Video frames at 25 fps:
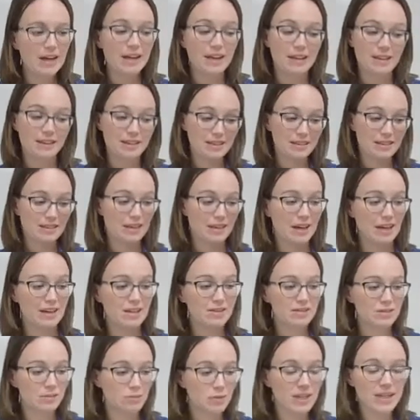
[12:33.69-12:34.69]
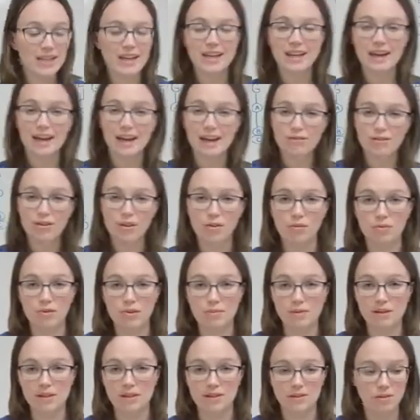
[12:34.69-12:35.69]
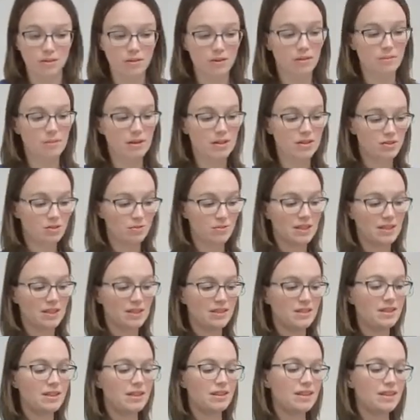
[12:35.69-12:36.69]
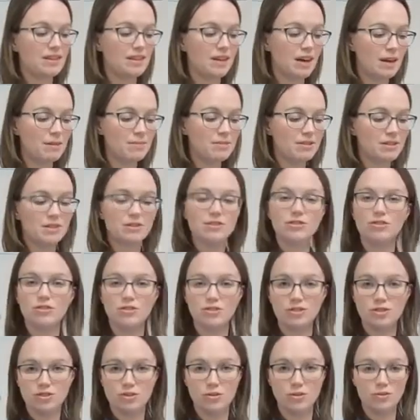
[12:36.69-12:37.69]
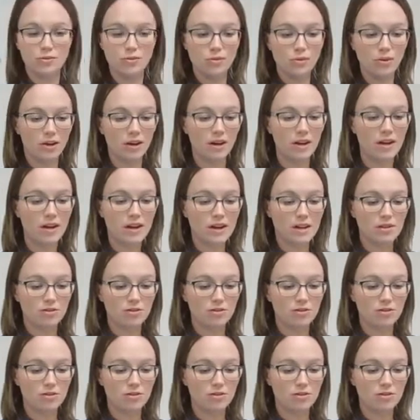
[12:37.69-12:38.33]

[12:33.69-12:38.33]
In this case, we can't have a 3-beat note in the measure because the time signature is 2/4.